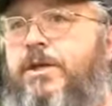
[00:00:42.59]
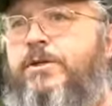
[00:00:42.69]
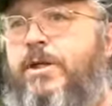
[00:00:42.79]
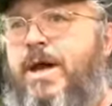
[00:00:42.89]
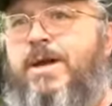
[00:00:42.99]

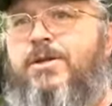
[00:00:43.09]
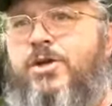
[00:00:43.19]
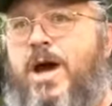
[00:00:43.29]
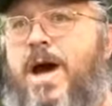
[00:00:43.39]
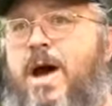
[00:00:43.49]
is that a
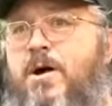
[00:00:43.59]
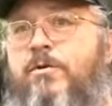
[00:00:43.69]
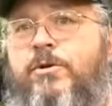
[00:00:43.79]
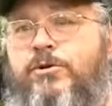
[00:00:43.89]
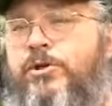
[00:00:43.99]

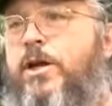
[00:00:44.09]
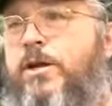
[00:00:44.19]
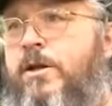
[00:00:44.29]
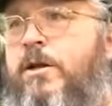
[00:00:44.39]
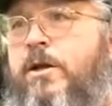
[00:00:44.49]
child
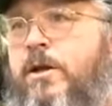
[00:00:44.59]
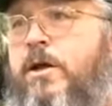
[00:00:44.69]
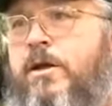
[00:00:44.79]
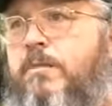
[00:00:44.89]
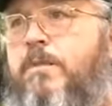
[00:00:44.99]
sitting
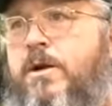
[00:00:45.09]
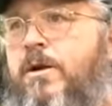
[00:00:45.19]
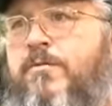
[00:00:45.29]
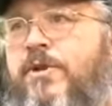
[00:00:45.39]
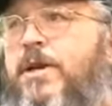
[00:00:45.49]
in the
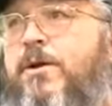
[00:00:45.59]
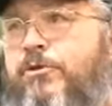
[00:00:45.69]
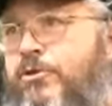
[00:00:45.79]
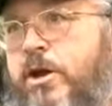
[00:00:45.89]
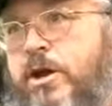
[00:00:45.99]
middle of the
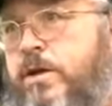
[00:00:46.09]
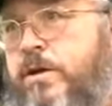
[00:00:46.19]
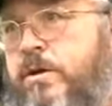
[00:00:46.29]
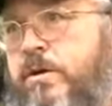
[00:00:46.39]
interstate?